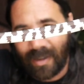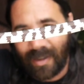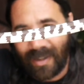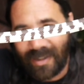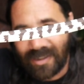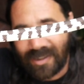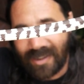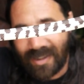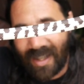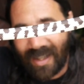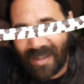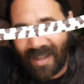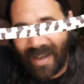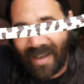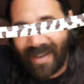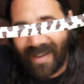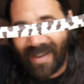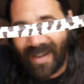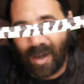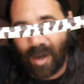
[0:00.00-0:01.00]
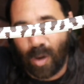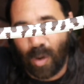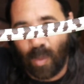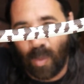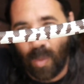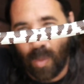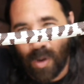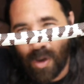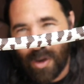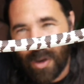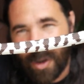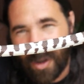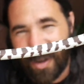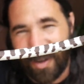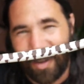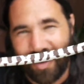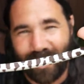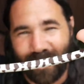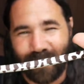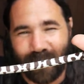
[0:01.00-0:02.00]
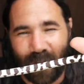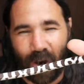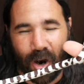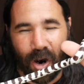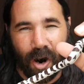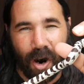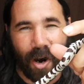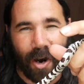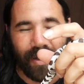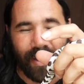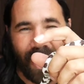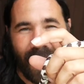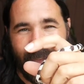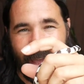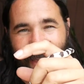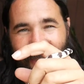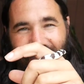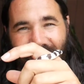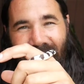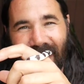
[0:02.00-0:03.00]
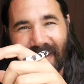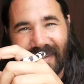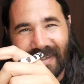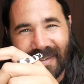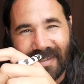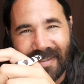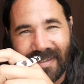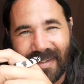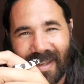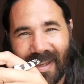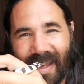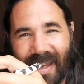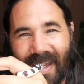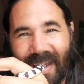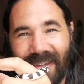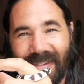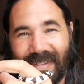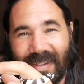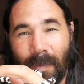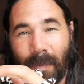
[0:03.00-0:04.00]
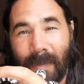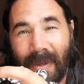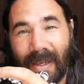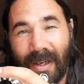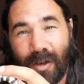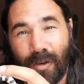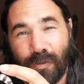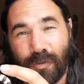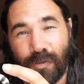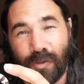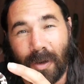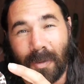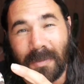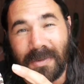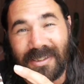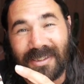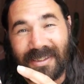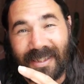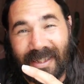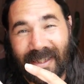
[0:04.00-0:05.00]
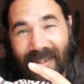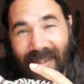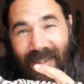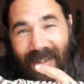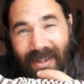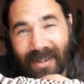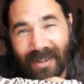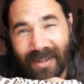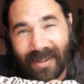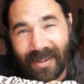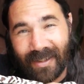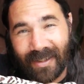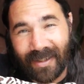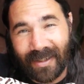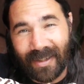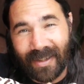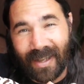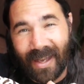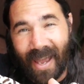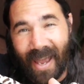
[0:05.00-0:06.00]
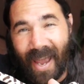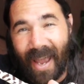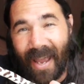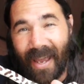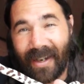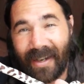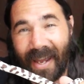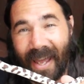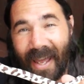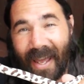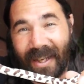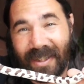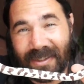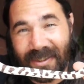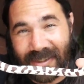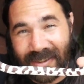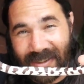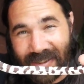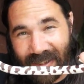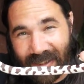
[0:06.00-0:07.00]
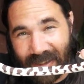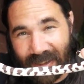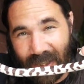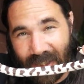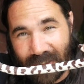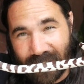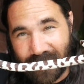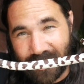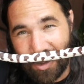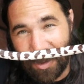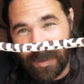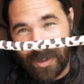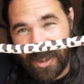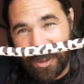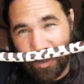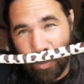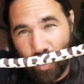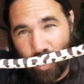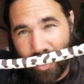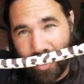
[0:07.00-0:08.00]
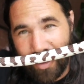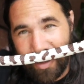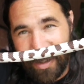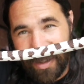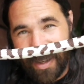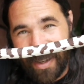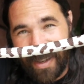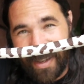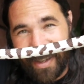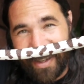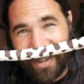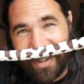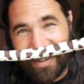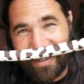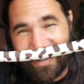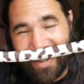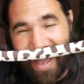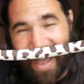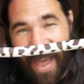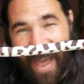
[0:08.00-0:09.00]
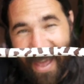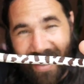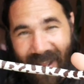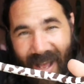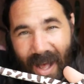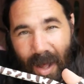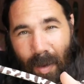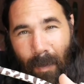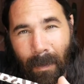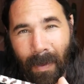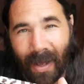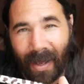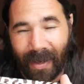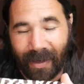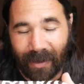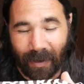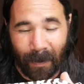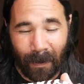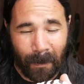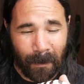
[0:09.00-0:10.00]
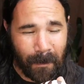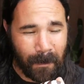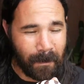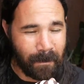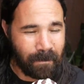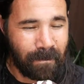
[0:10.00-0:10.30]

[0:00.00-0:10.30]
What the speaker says: It's like a work of art, and this is a male from Xena. And edges clutch, so this one is het albino.